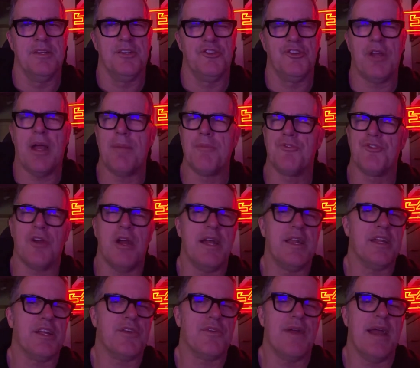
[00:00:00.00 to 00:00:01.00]
I'm trying
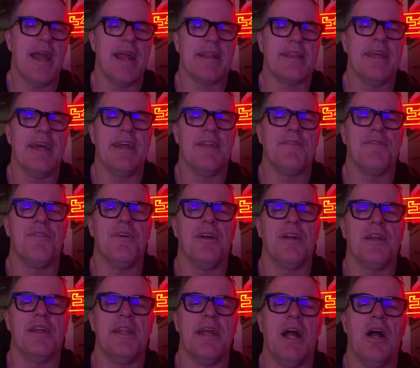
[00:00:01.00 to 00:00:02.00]
to crack that
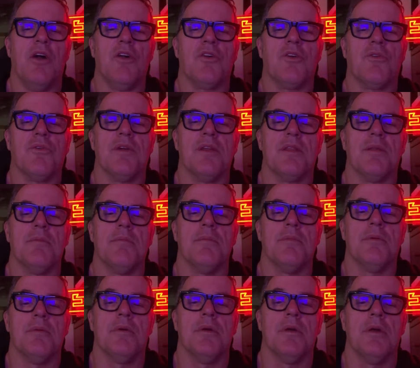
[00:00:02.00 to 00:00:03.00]
fucking algorithm.
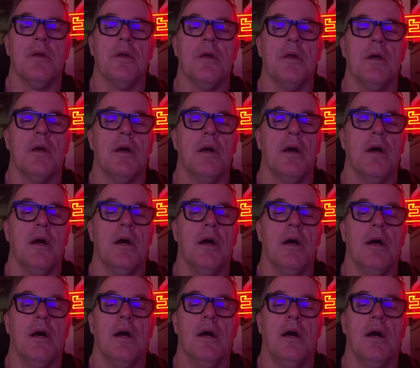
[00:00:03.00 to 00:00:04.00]

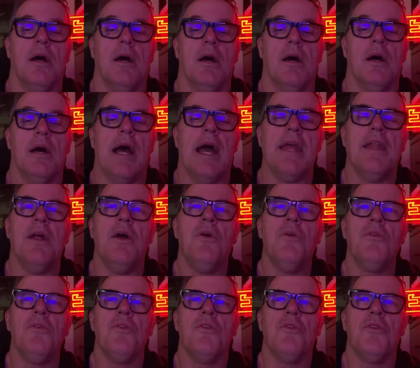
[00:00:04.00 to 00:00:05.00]
I
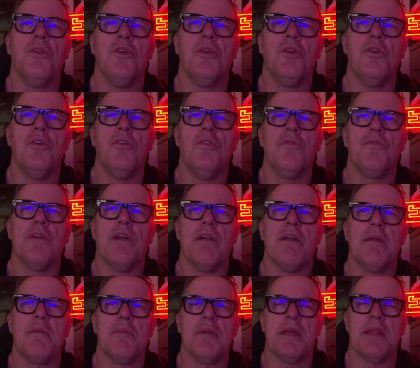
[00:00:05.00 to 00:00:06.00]
don't do
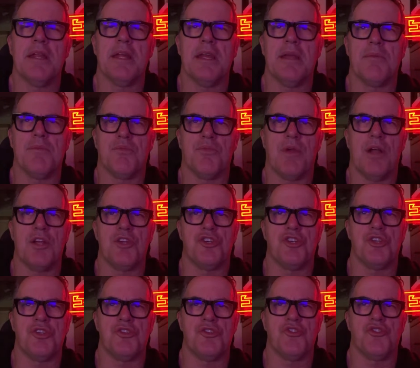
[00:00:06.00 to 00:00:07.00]
very many
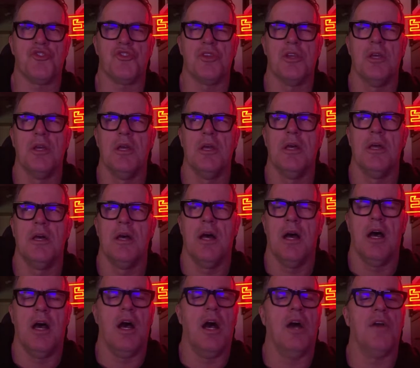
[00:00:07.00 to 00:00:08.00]
impressions.
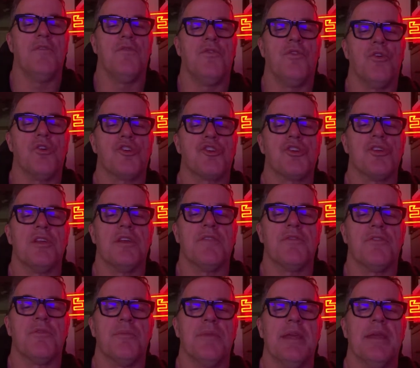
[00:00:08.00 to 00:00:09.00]
Unfortunately
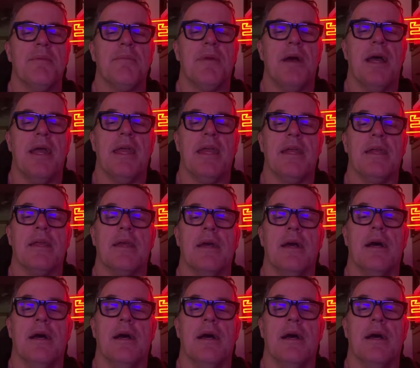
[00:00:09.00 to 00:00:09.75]
for me, Mike,